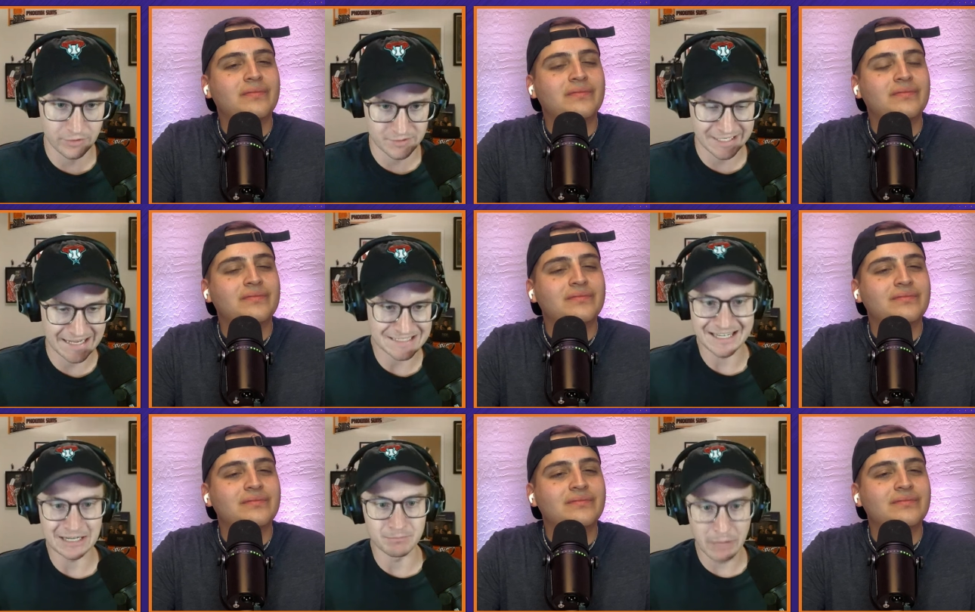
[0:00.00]
Speaker 1: those guys
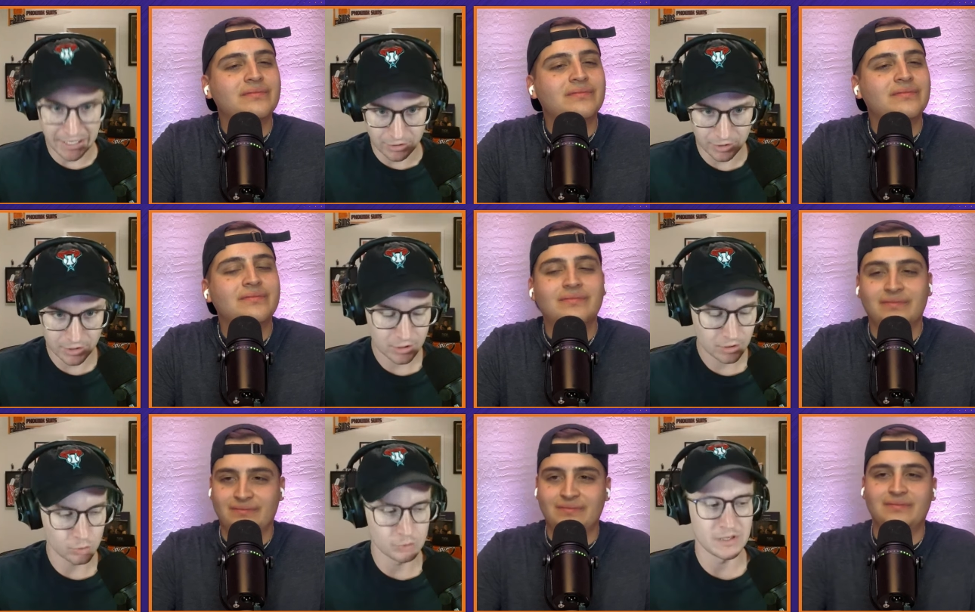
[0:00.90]
getting better
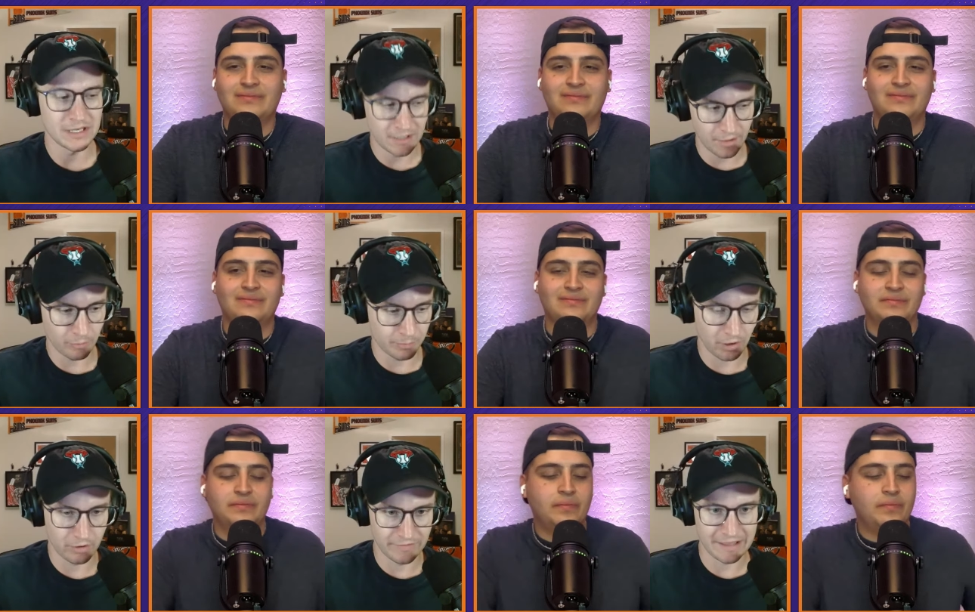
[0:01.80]
would be another
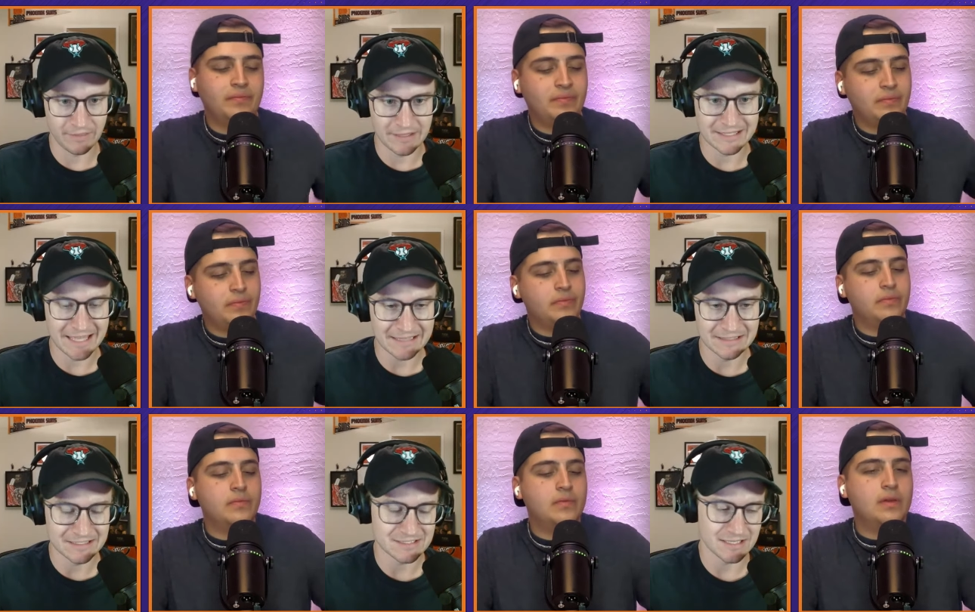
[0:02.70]
part of how they
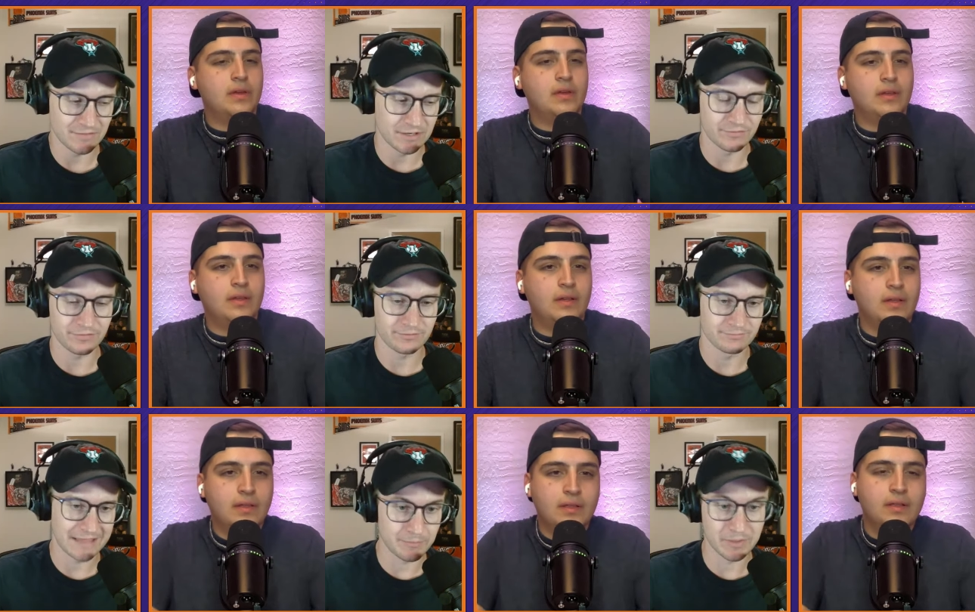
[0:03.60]
gain this, even if
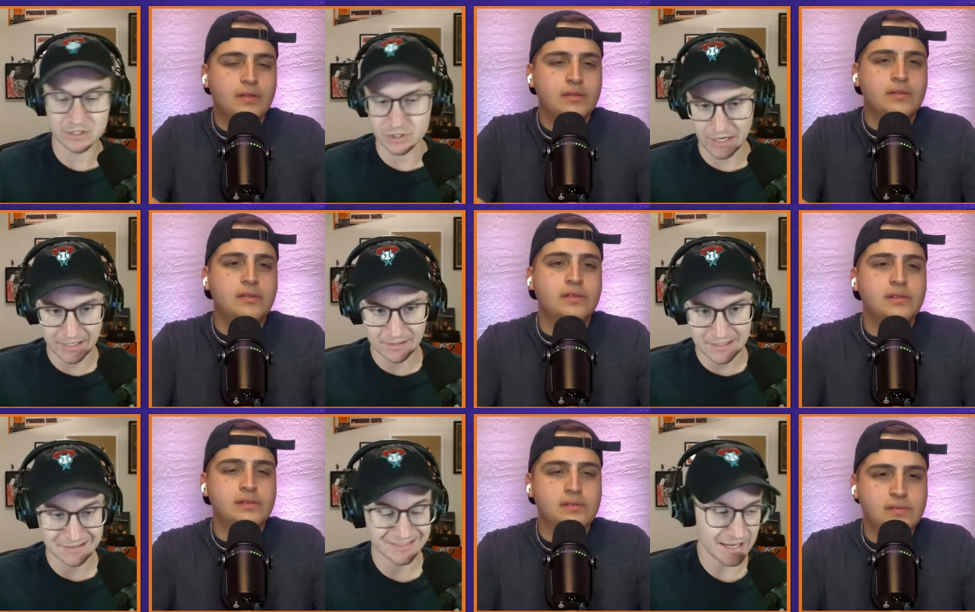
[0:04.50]
that big trade
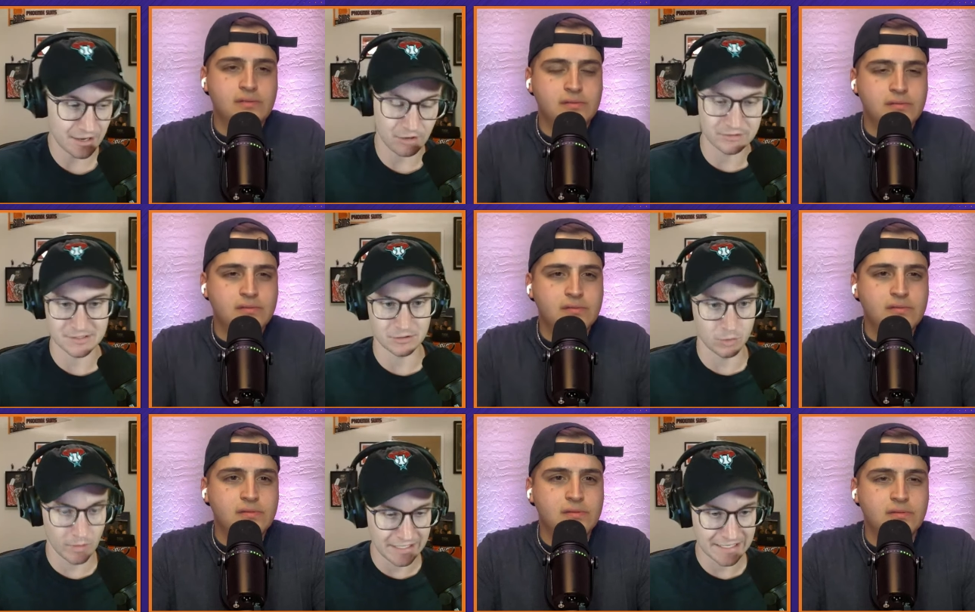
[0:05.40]
isn't there or doesn't
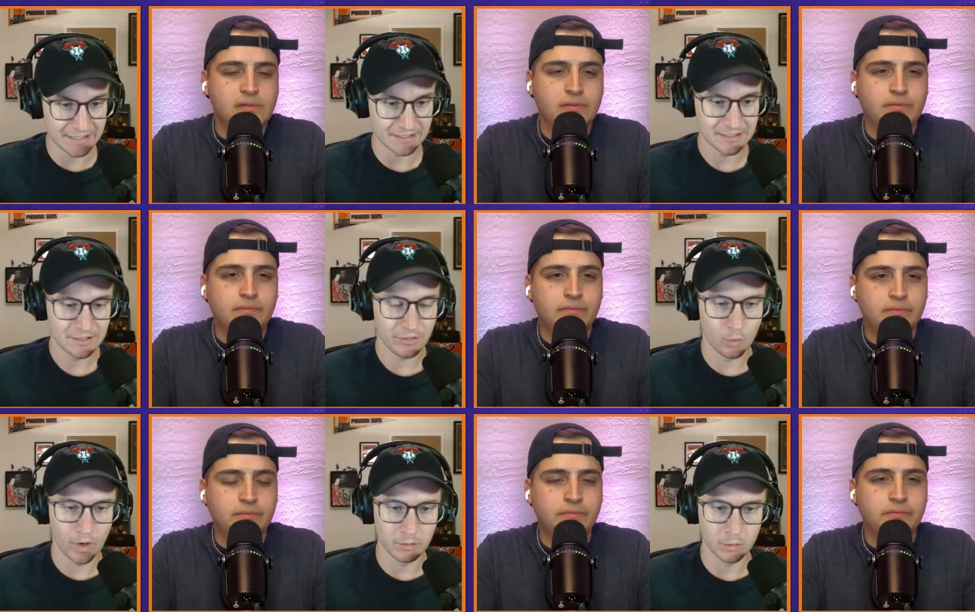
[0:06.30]
quite hit
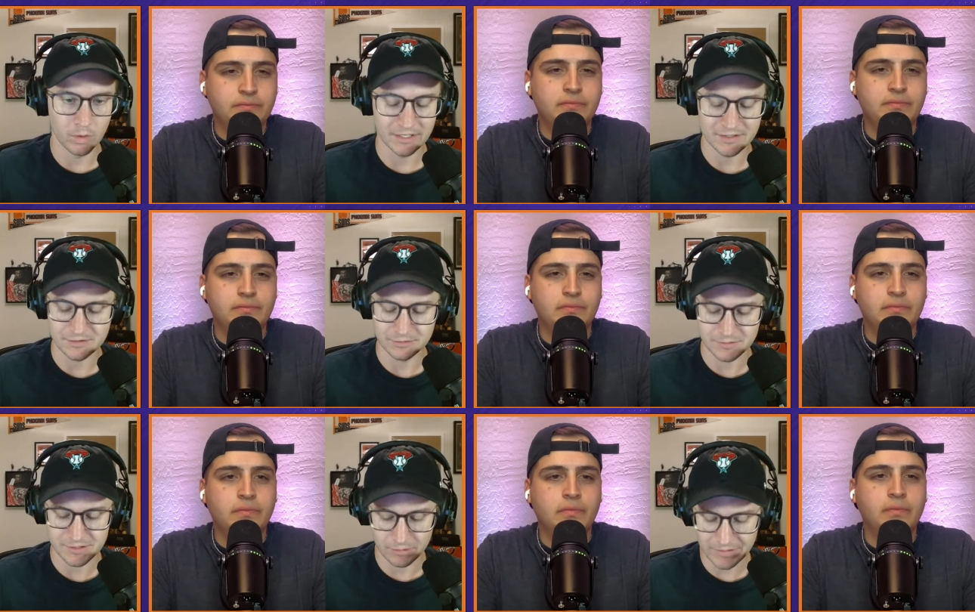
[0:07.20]
the way we want it
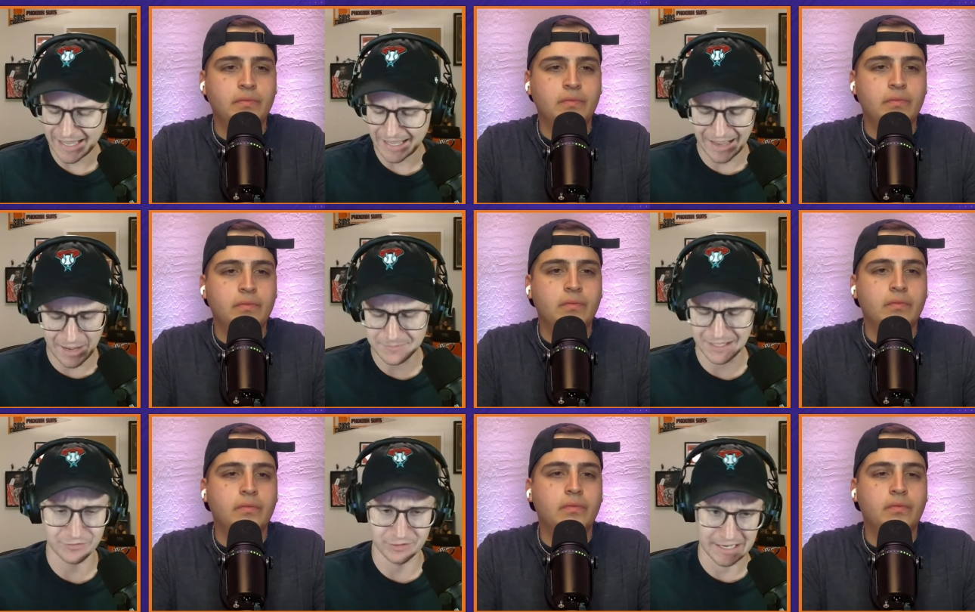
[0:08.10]
to. So, yeah, I'm
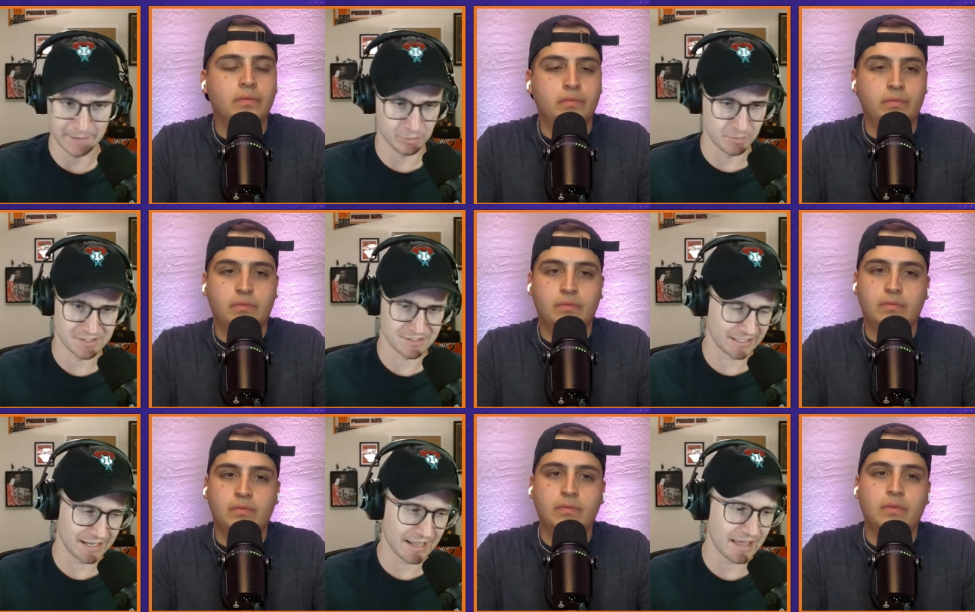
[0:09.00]
definitely
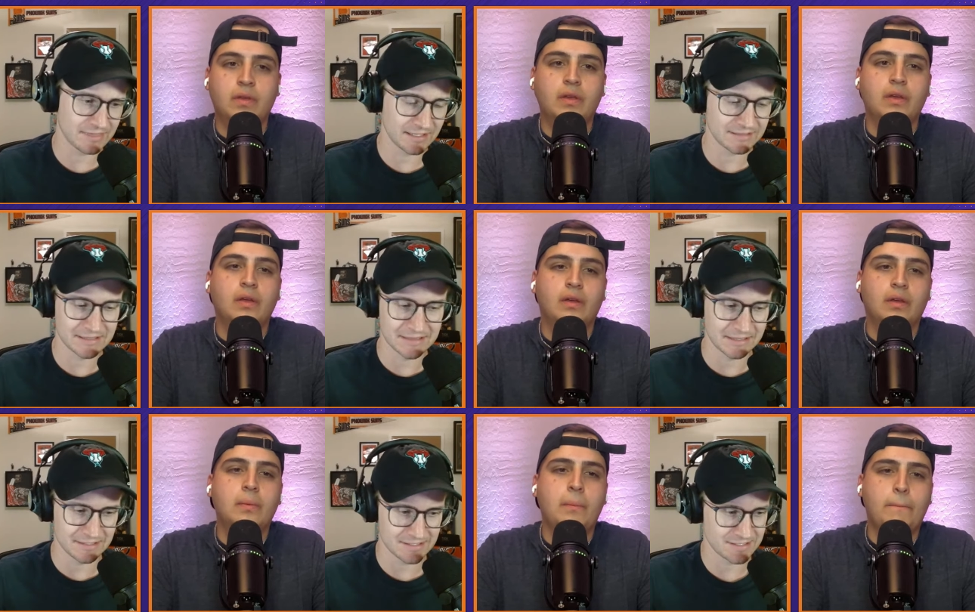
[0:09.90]
optimistic. I, I think that
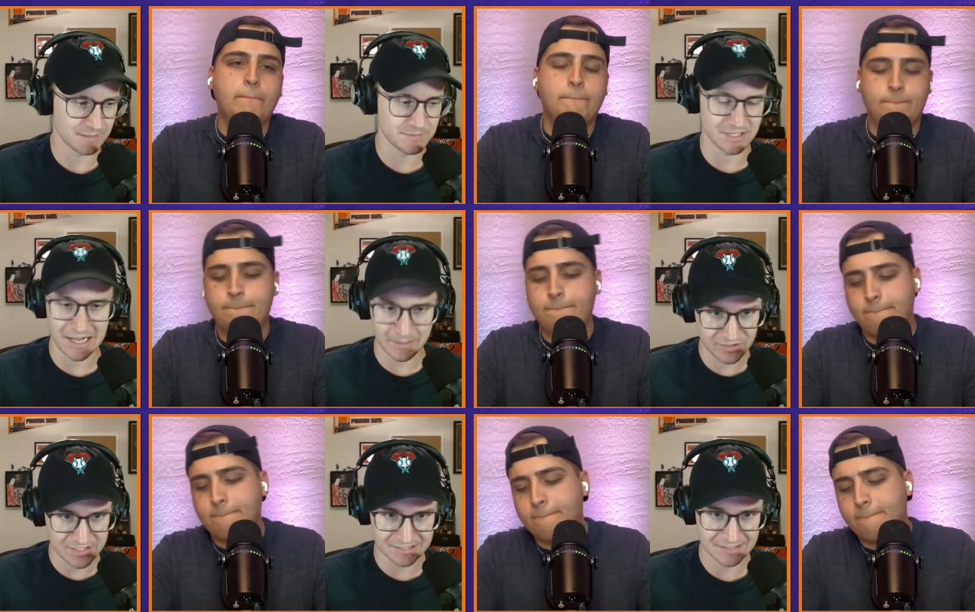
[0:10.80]
th this team's
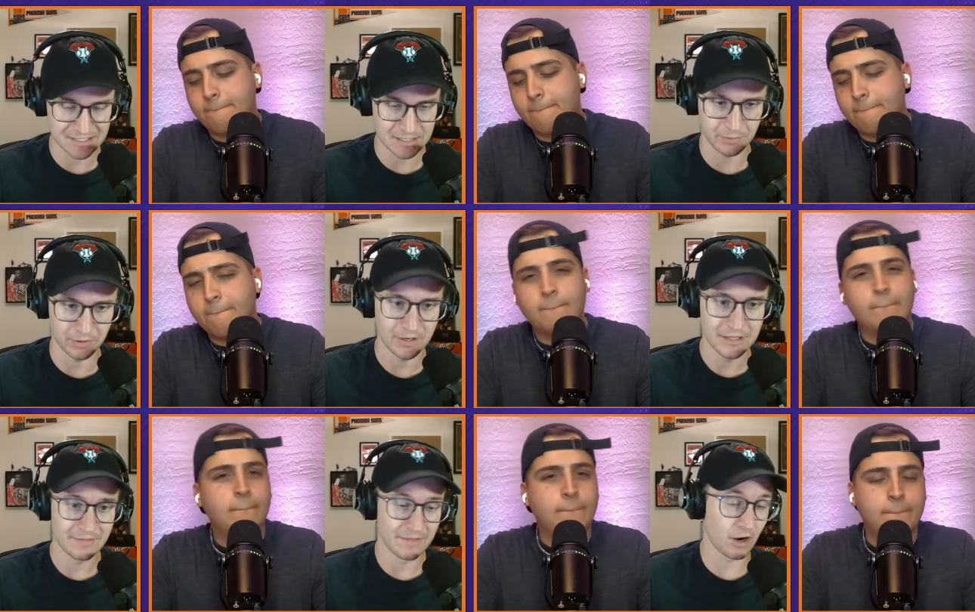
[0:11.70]
obviously deeper.
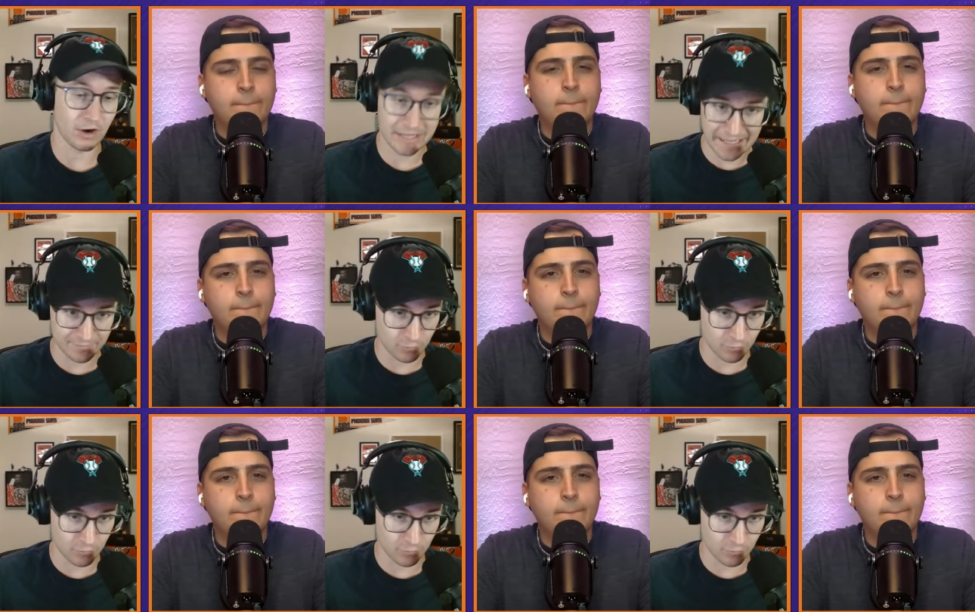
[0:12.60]
They already have